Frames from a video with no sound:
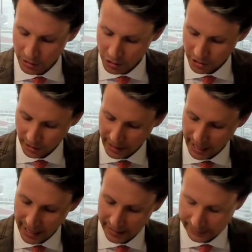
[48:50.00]
Usually,
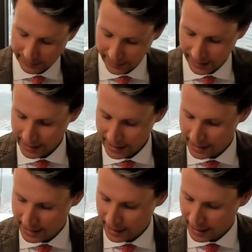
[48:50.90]
guys, it's
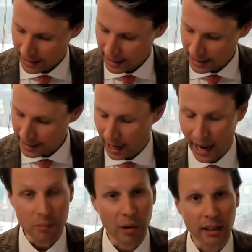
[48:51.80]

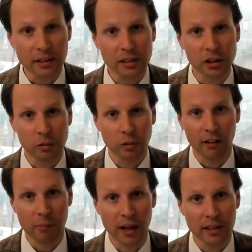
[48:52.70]
9 months,
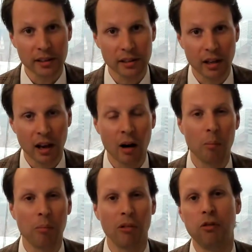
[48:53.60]
12 months
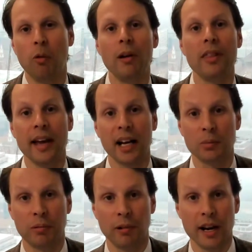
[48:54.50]
before the
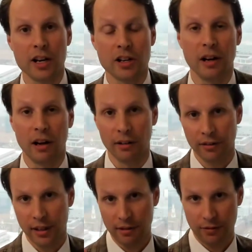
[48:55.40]
expiration of
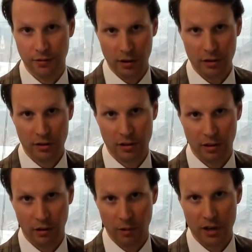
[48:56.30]
the first
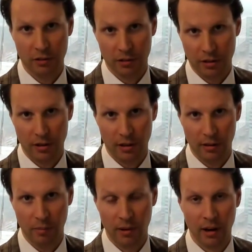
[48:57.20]
original
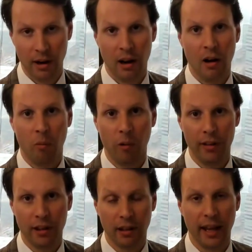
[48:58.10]
term,
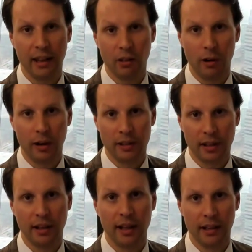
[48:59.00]
where the landlord is
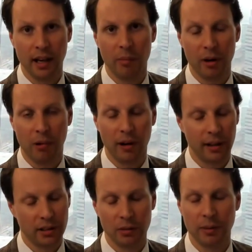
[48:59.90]
incumbent upon
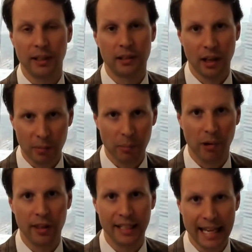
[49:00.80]

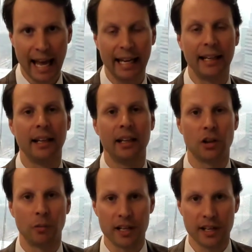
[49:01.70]
the tenant
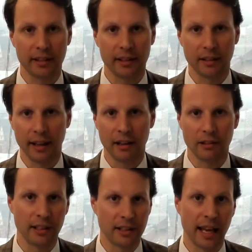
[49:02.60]
to reach out to the
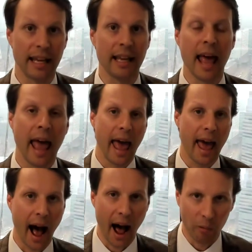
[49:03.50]
landlord and say,
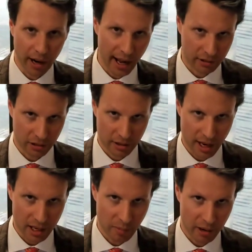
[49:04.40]
hey, I want to
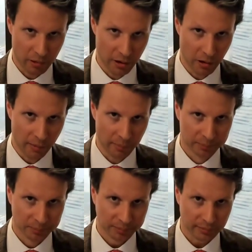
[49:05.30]
exercise my renewal.
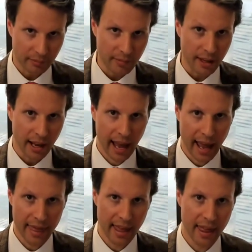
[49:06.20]

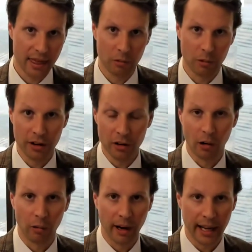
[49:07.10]
And then the
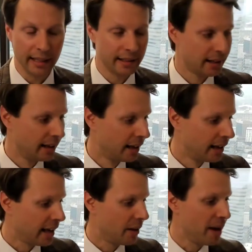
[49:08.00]
renewal rate,
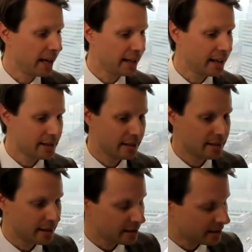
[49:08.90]
in many
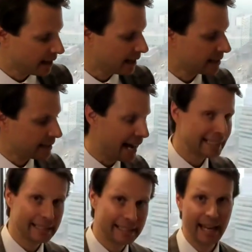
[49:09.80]
instances, it's
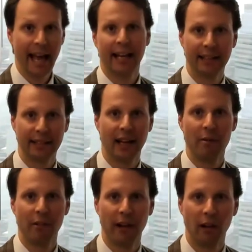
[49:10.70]
not set at the
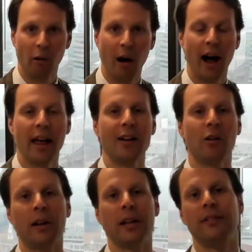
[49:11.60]
time of LOI
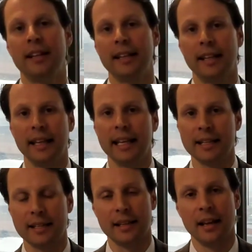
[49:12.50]
or even in the
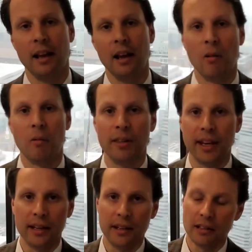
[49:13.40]
lease. What
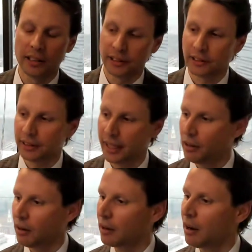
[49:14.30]
they do is they'll say,
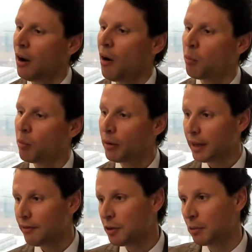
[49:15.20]
look, we'll
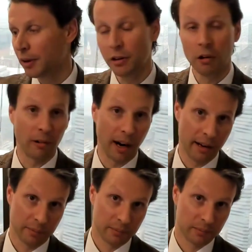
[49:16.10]
give you a renewal
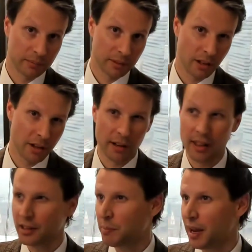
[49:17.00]
right. So you're
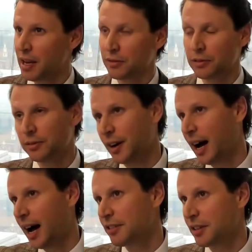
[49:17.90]
in the space for
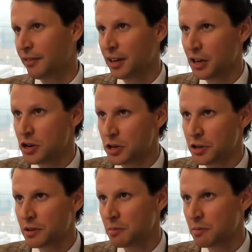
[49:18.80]
5–7 years,